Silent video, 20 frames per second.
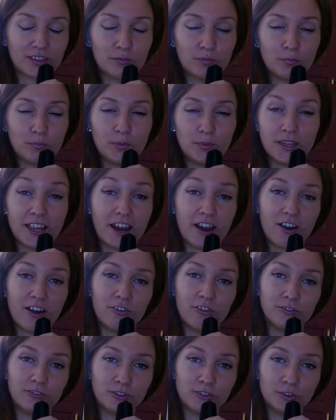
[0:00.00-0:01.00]
be
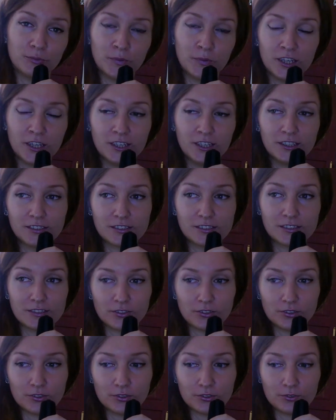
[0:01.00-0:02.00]
careful.
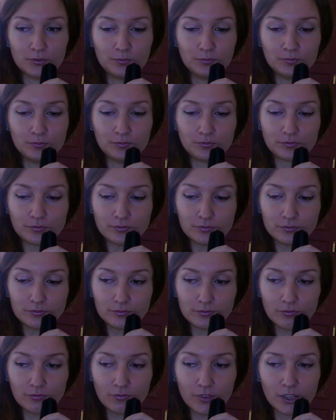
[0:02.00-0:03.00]
So
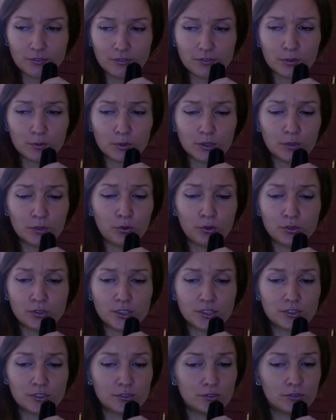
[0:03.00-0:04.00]
if someone
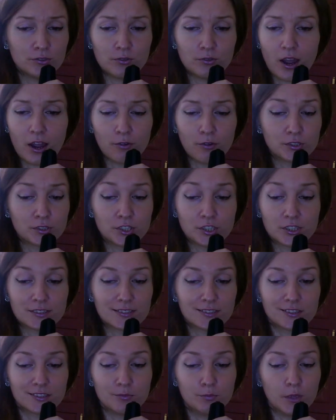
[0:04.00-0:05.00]
approaches you, I would
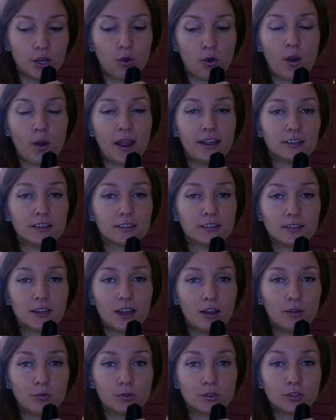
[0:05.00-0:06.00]
just be quiet.
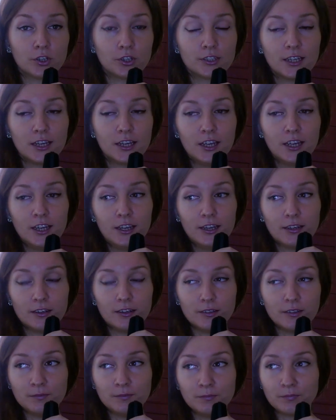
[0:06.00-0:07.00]
I would not
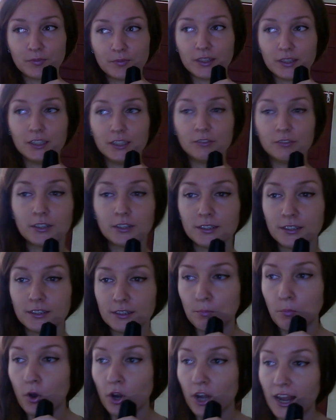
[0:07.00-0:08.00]

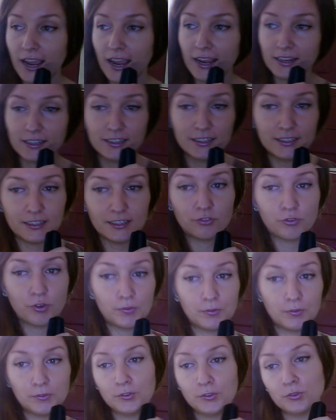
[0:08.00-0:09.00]
even politely
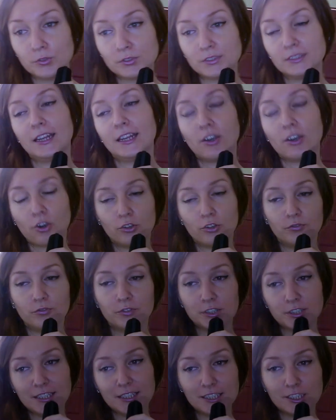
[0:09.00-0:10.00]
refuse their
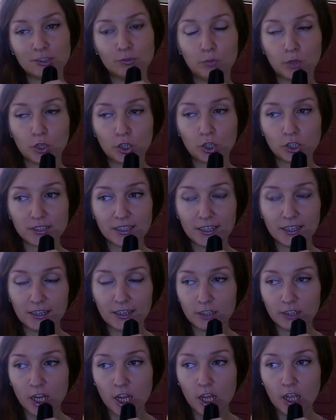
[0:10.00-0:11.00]
conversation, because
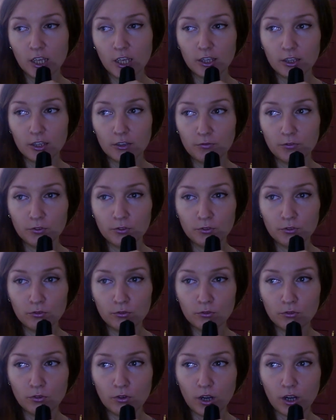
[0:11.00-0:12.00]
again, if
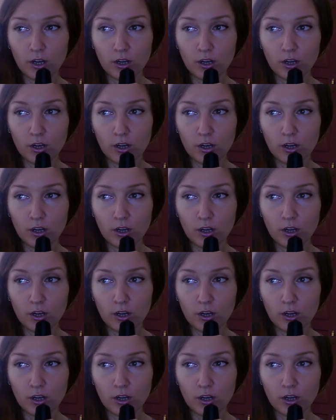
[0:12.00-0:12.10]
you